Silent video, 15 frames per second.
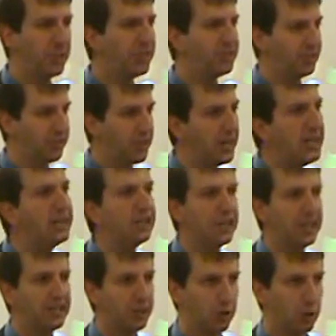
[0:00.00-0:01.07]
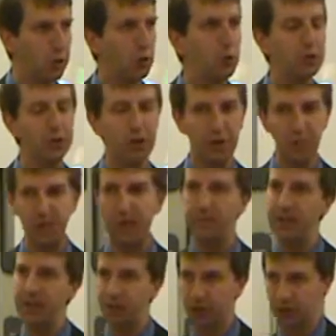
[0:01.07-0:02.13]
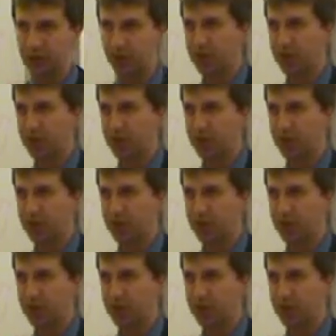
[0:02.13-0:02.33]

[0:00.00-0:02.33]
it's easy to lose the big picture.